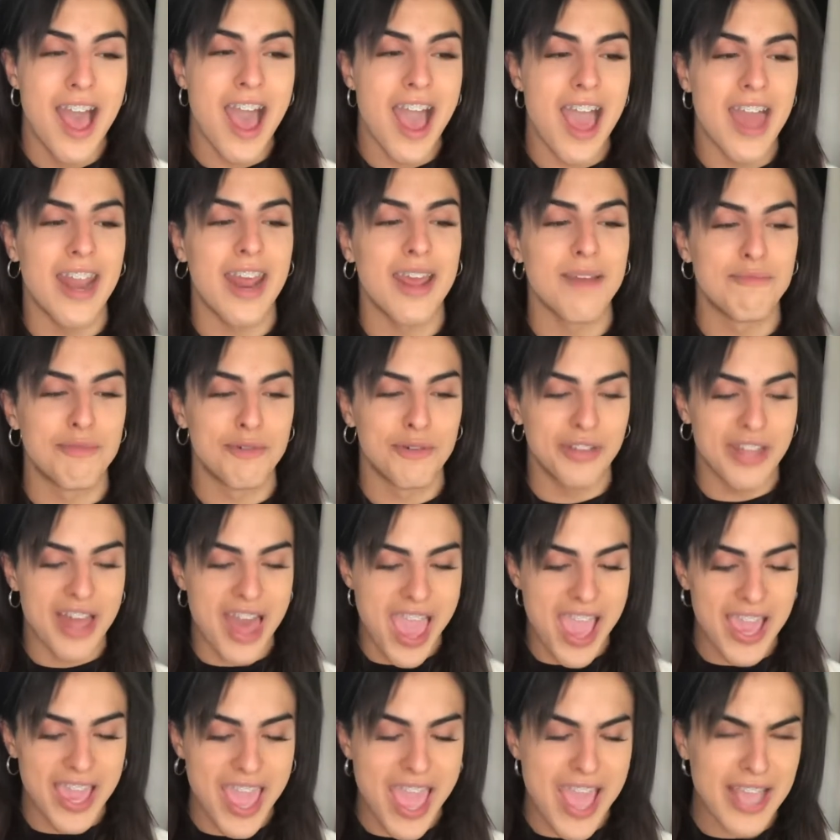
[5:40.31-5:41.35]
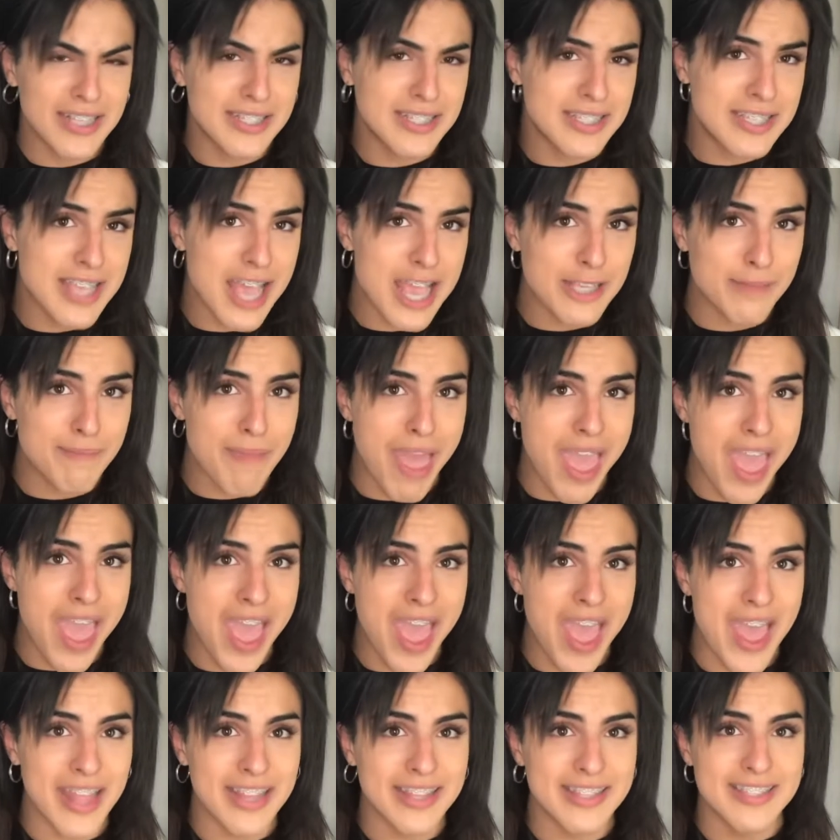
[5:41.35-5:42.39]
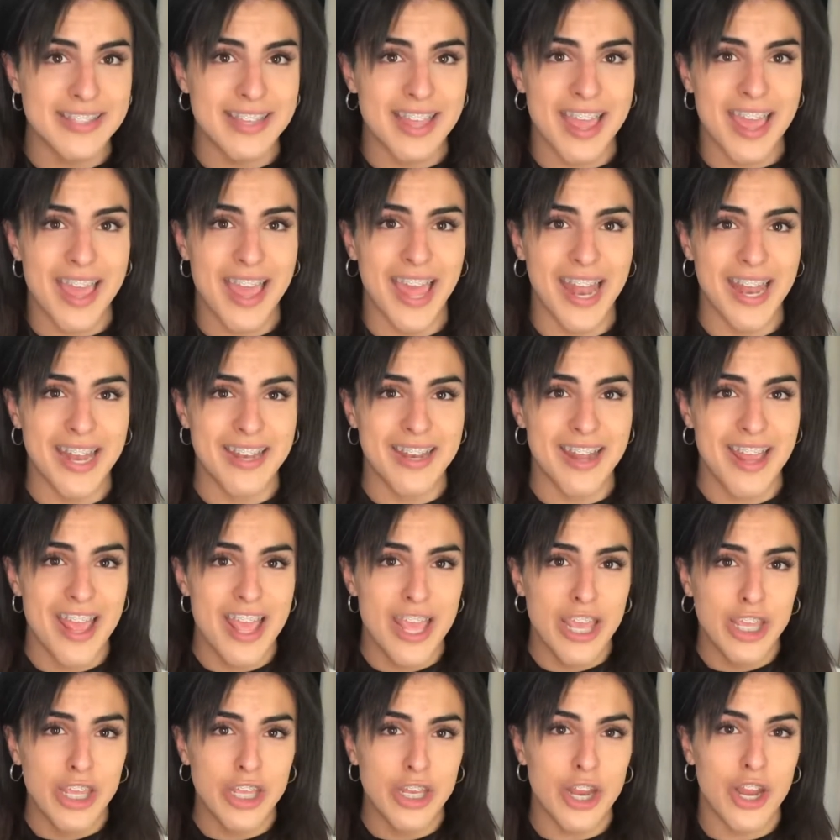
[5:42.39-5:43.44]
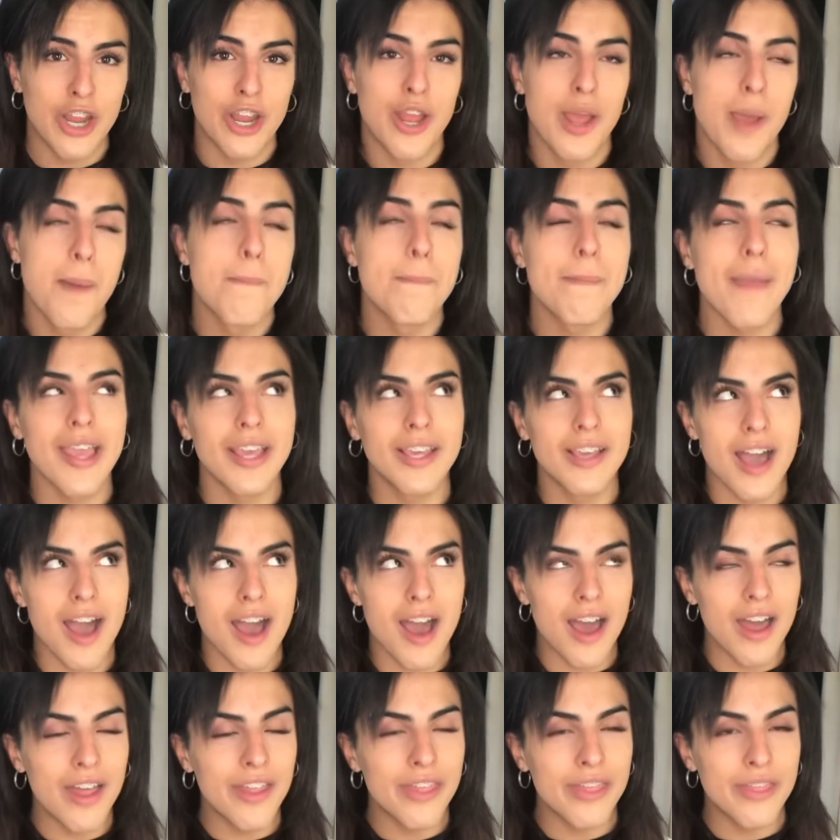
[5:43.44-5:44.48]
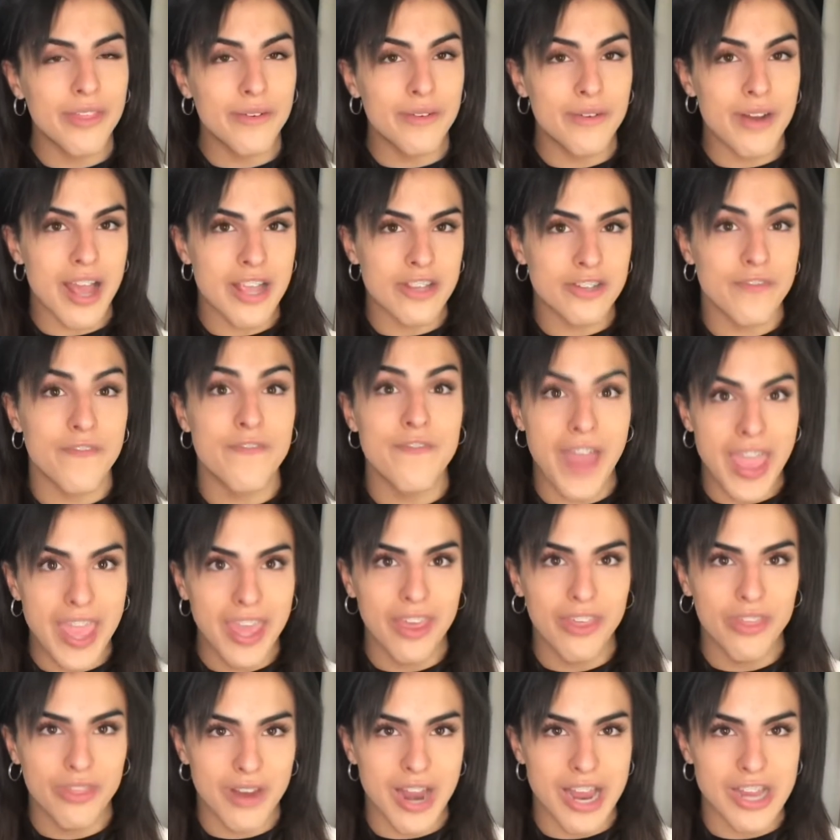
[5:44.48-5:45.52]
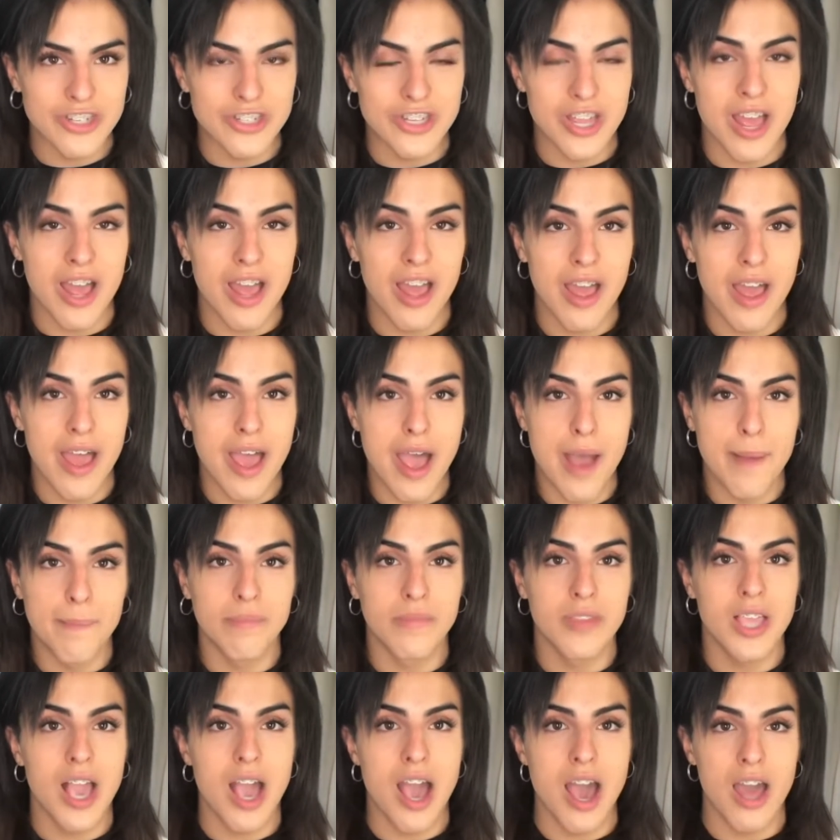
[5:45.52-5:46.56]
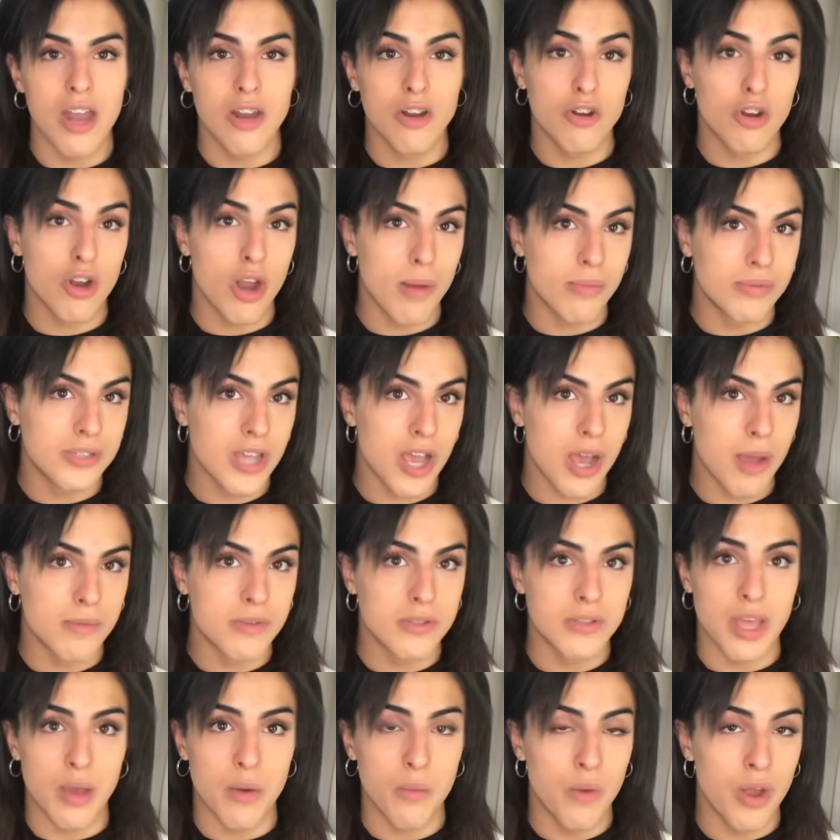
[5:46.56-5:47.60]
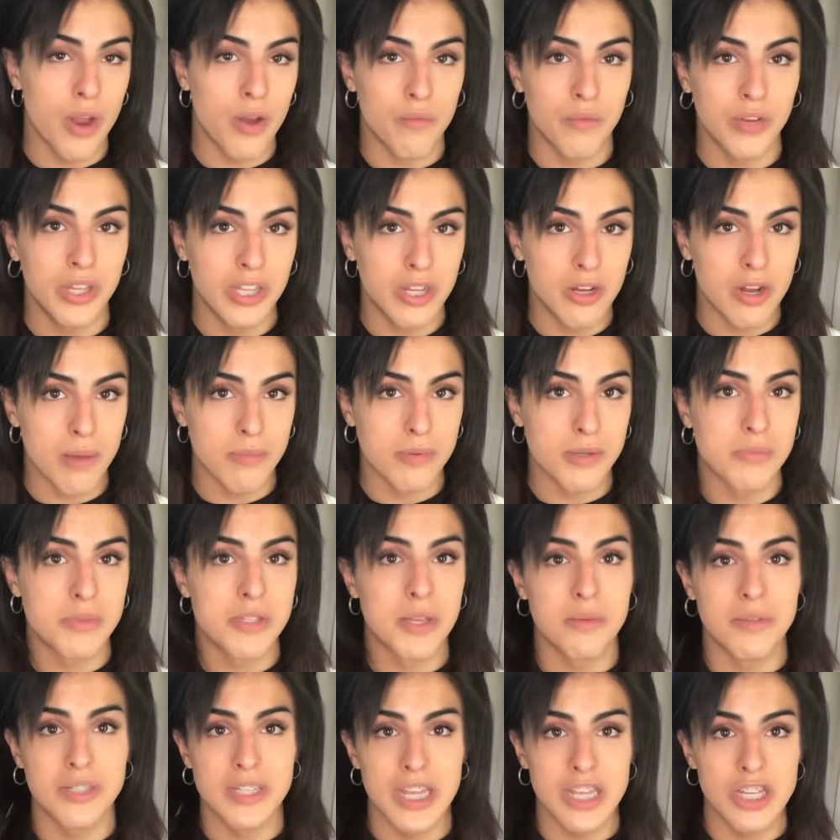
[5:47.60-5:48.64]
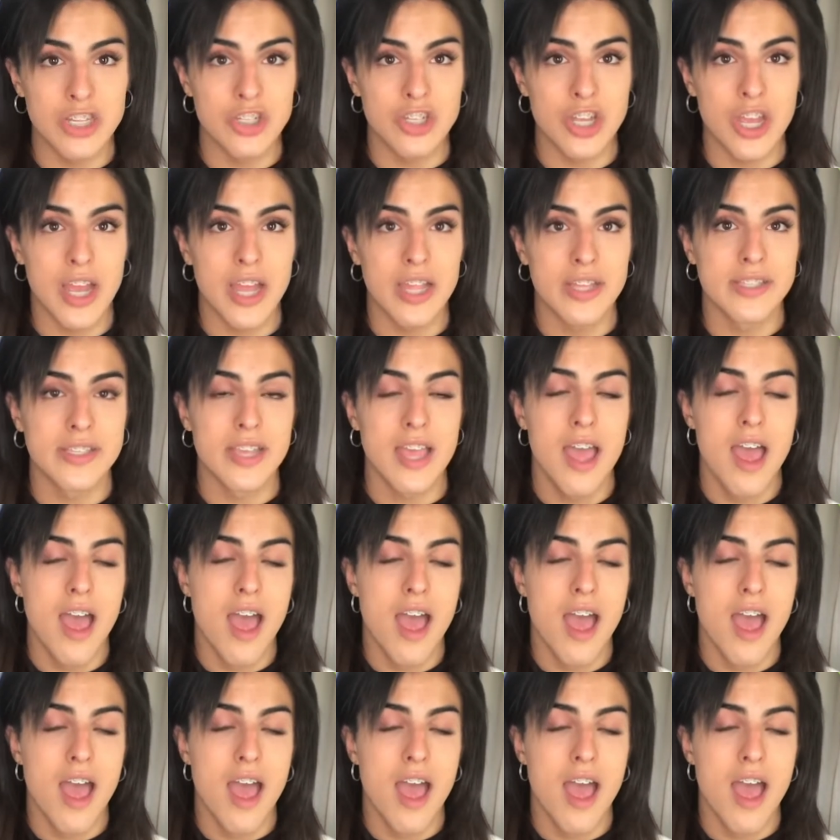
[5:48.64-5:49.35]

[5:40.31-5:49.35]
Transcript: And I put, like, exercise pants and, you know, my cut thrash, fake thrasher, cut crop tops that weren't really crop tops, they were t-shirts.